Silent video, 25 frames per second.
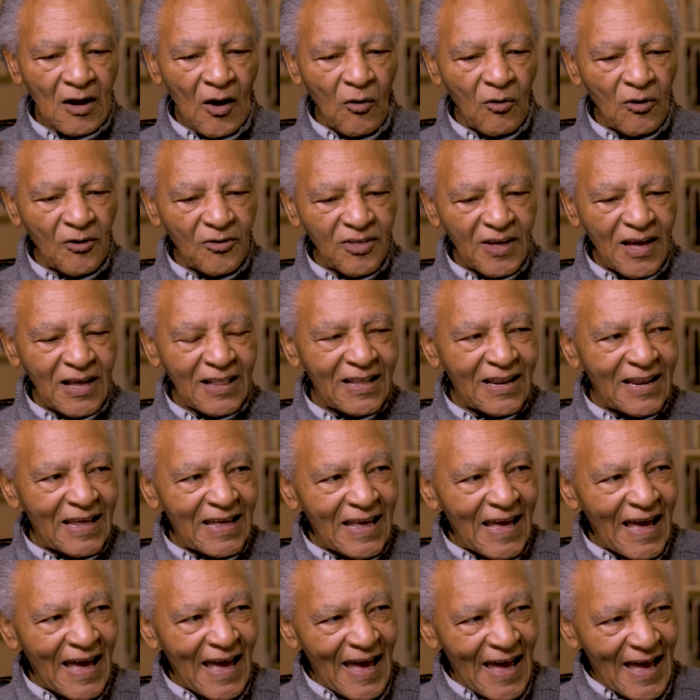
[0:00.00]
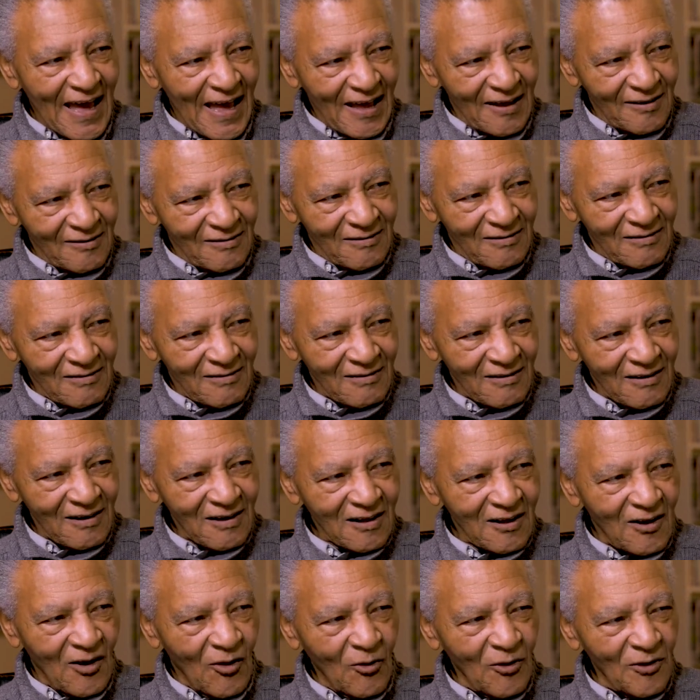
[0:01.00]
the only thing that he has,
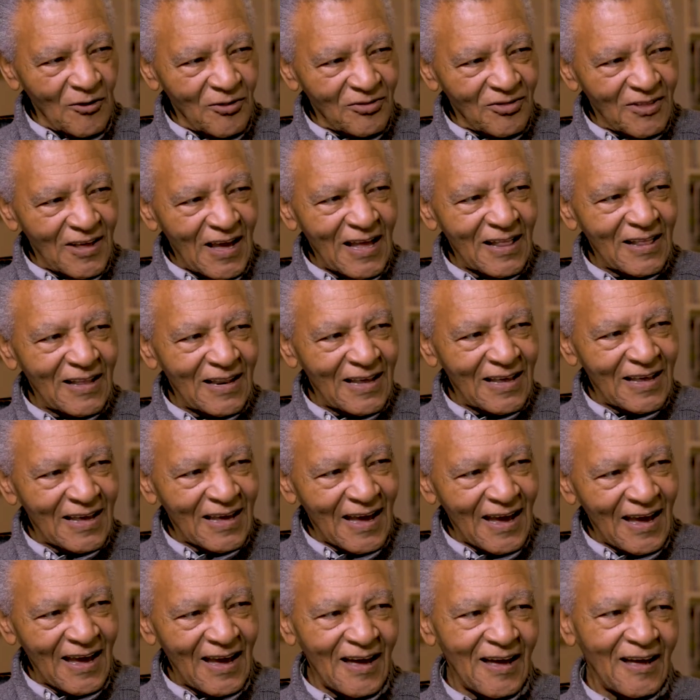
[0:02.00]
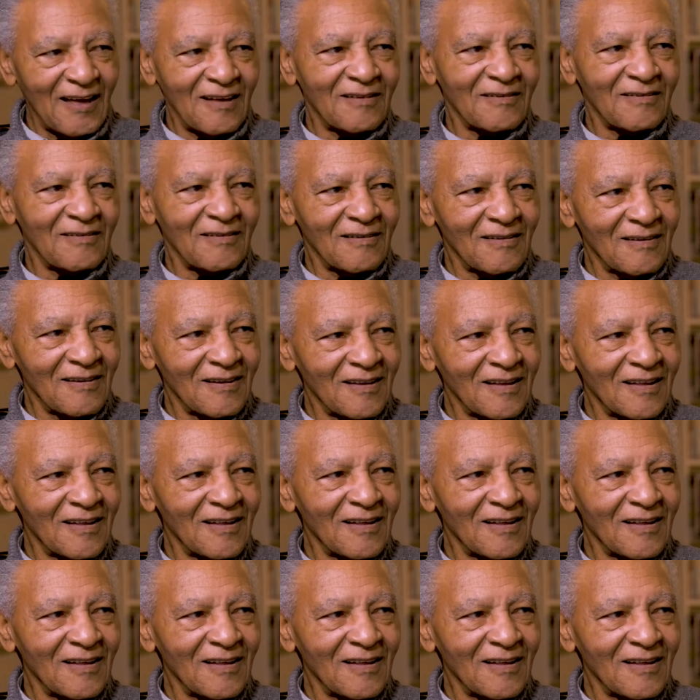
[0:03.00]
only thing that he has